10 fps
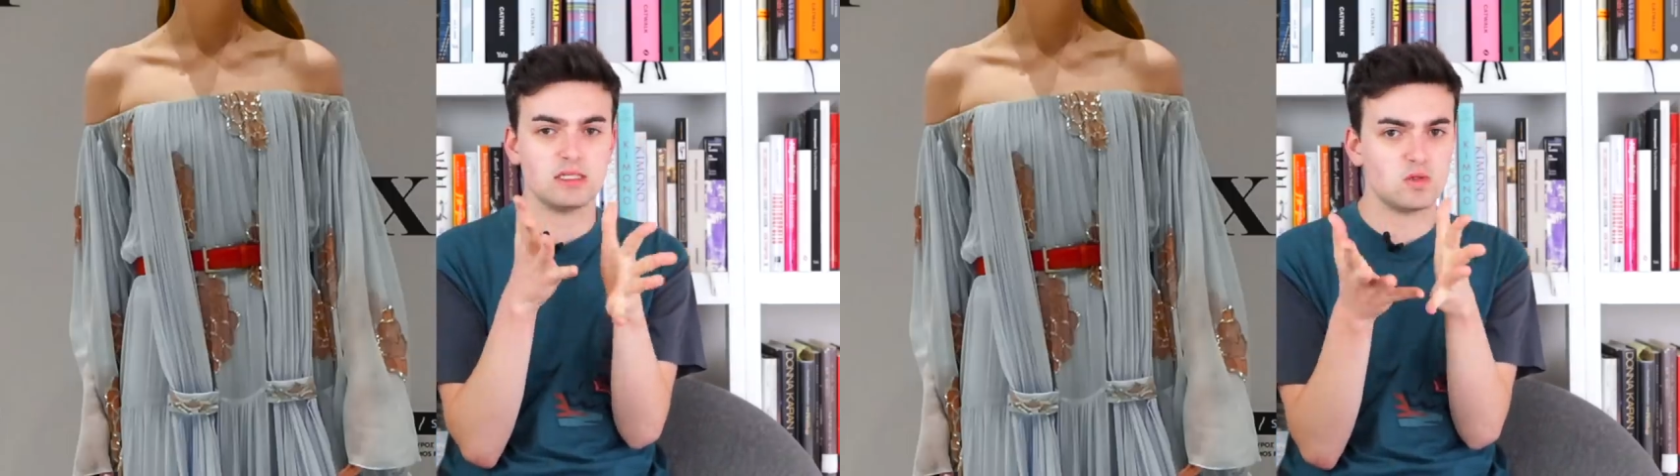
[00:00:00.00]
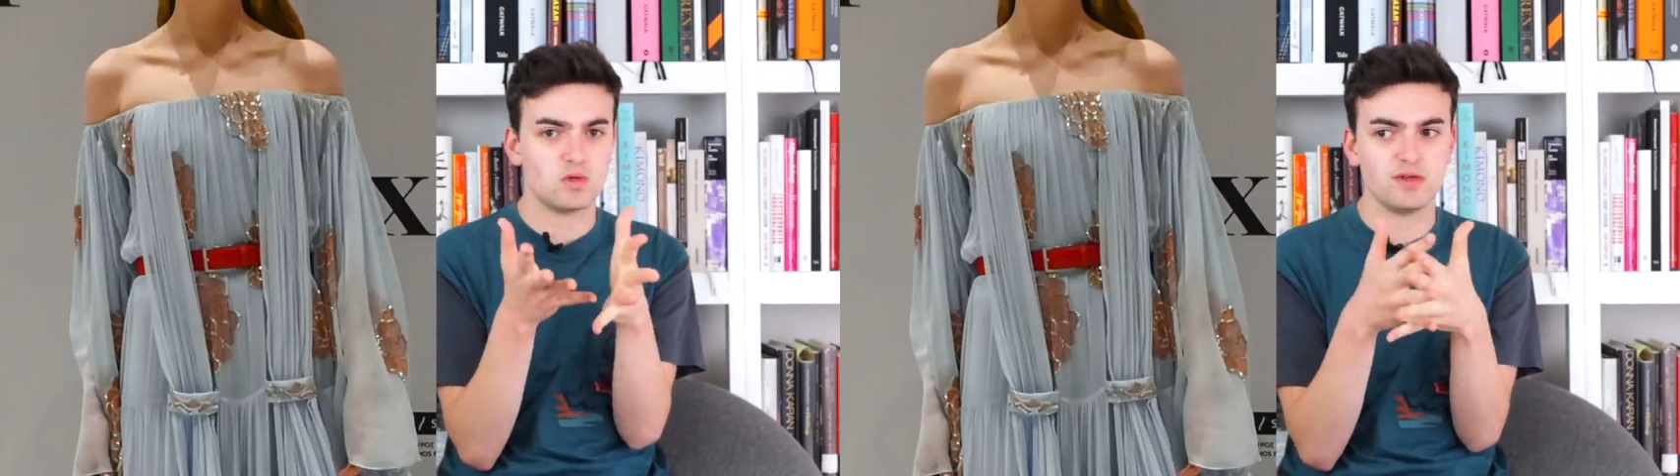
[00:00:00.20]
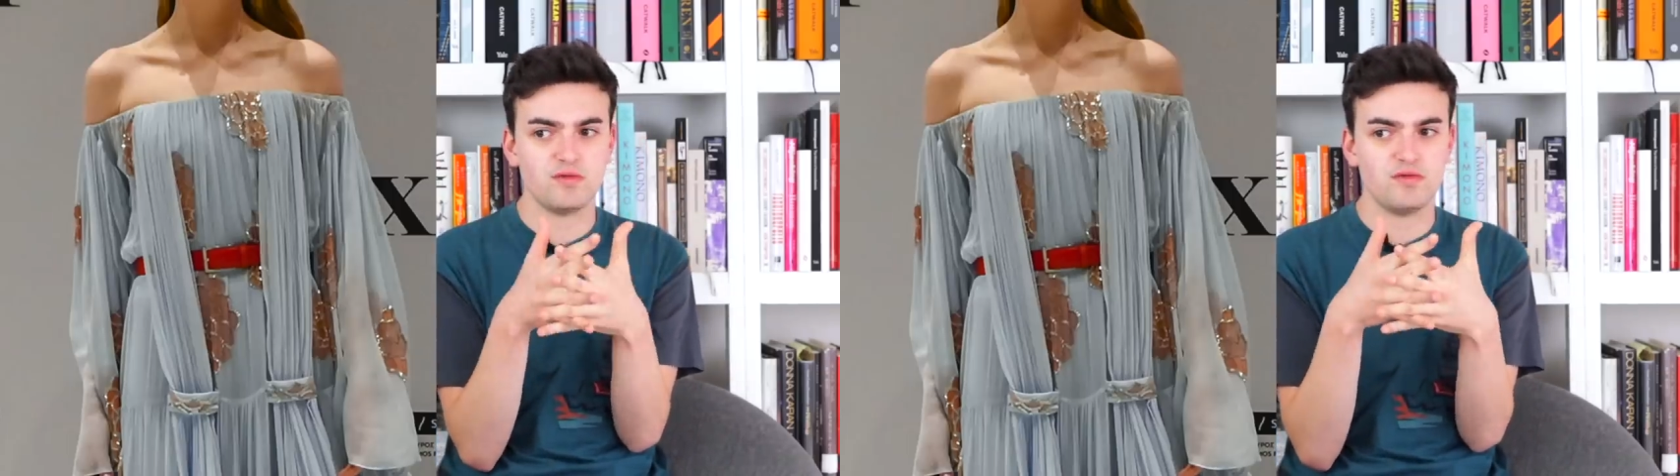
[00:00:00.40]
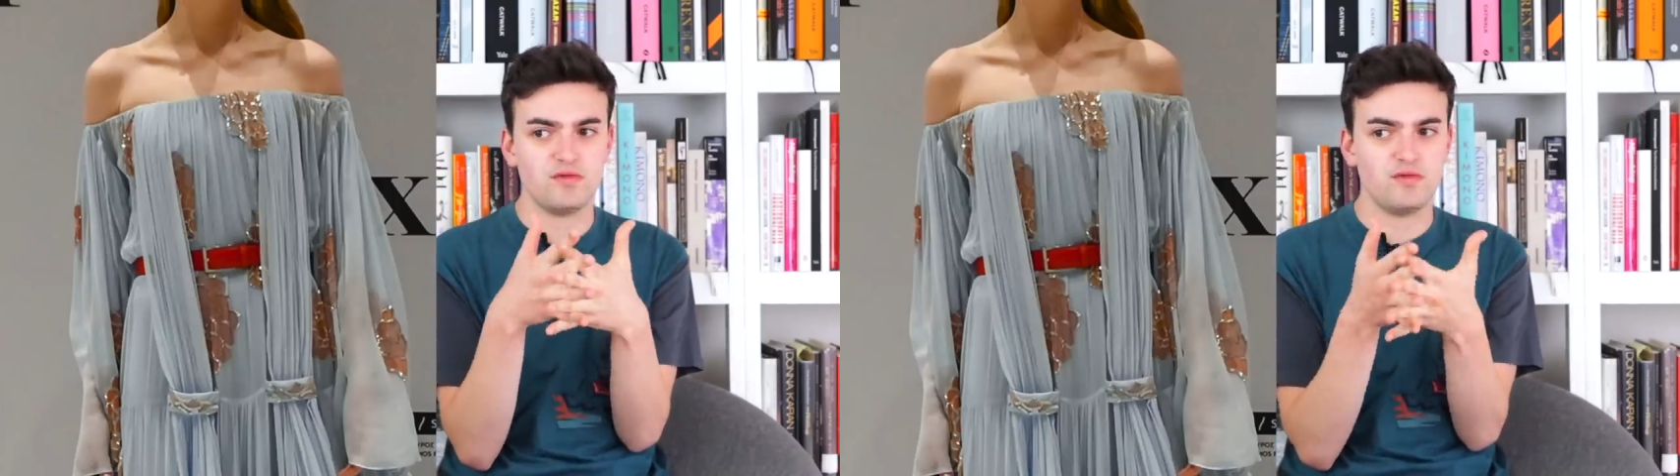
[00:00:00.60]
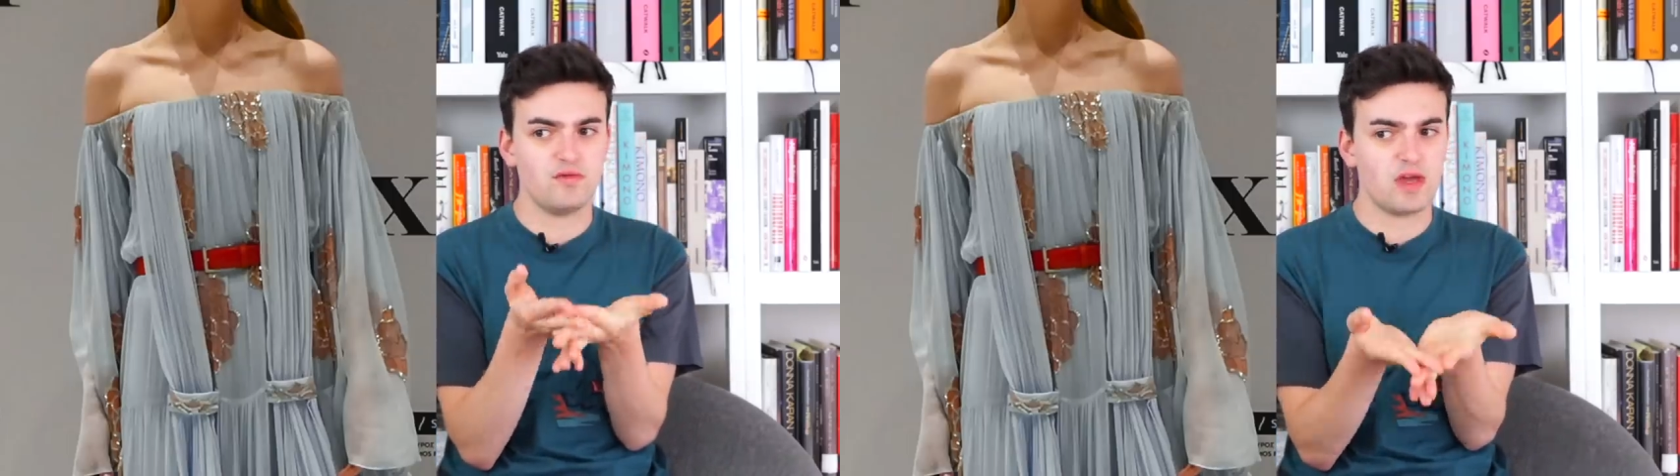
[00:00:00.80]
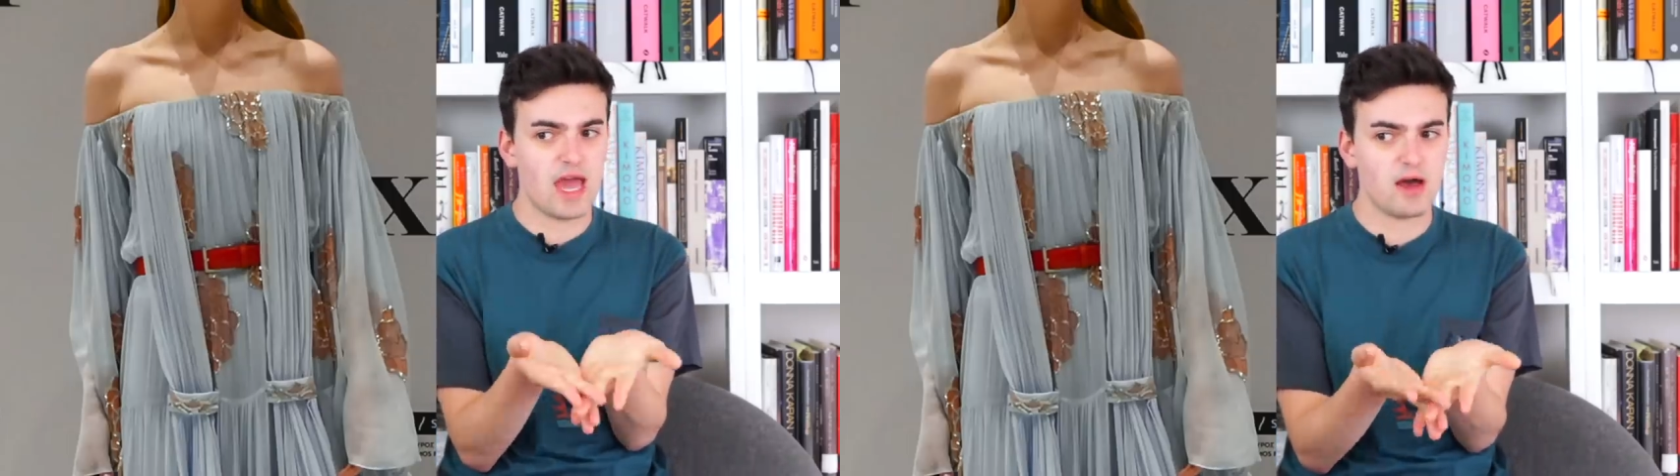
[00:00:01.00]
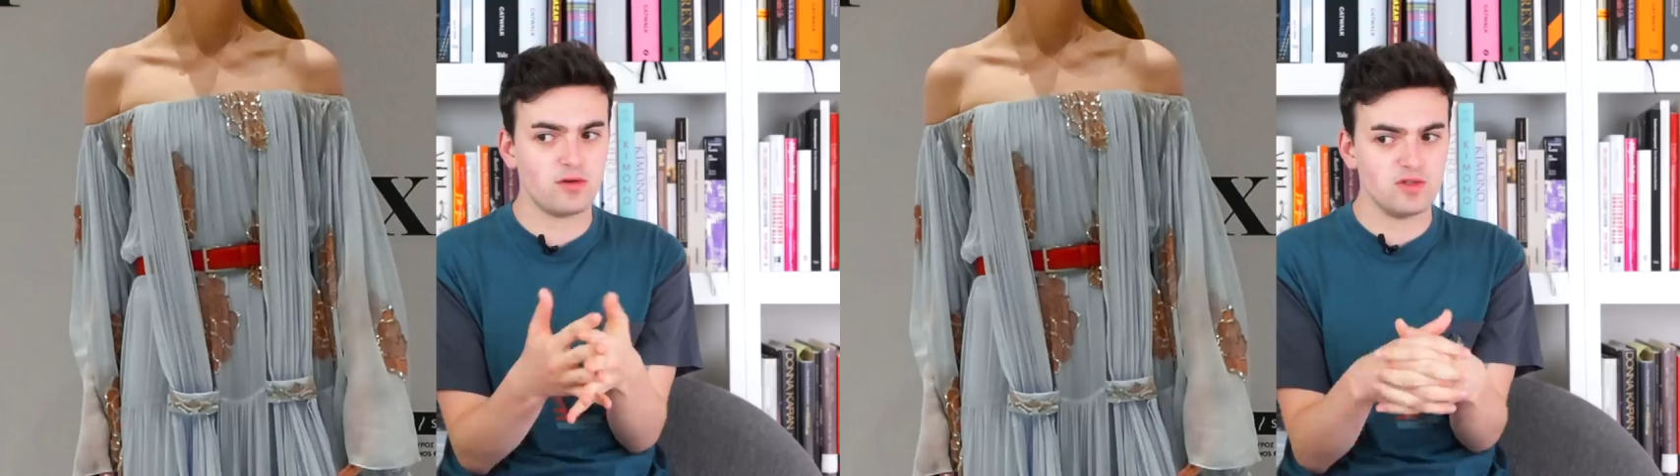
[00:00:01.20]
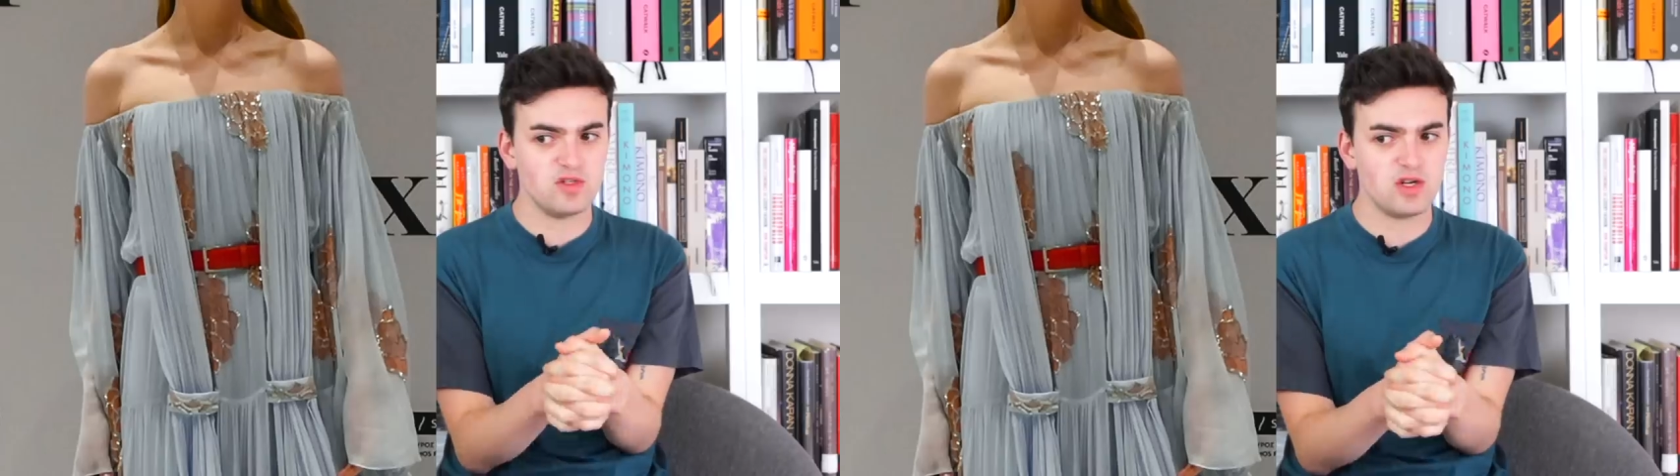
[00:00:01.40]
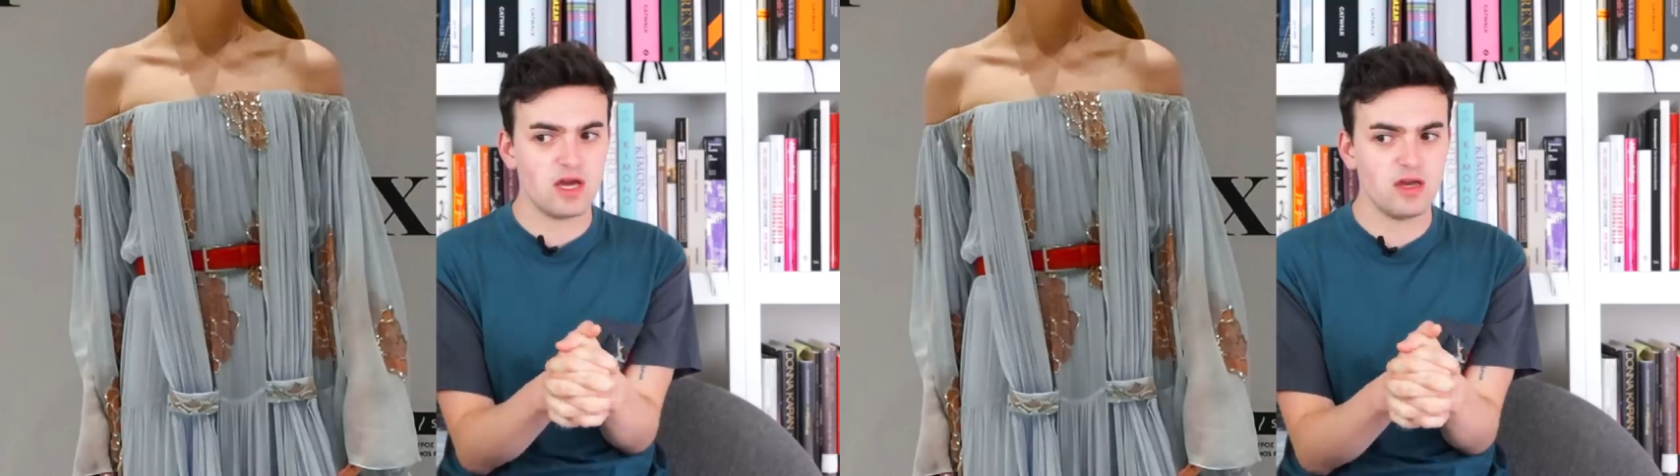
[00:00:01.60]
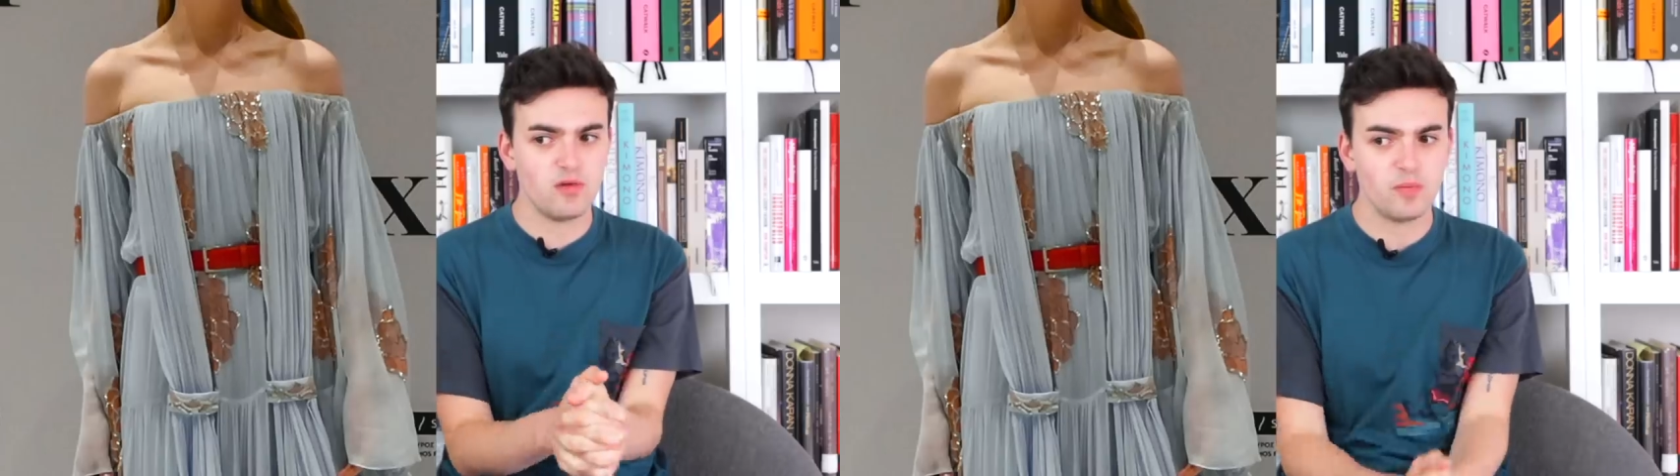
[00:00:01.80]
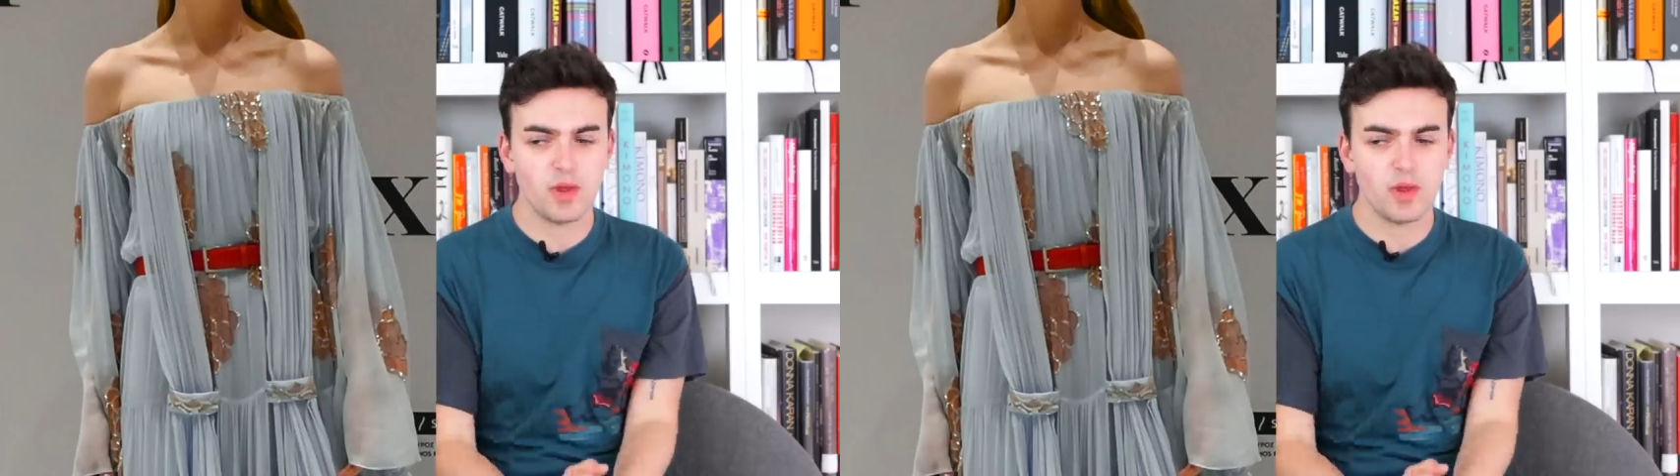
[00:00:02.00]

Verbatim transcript: sort of gown style.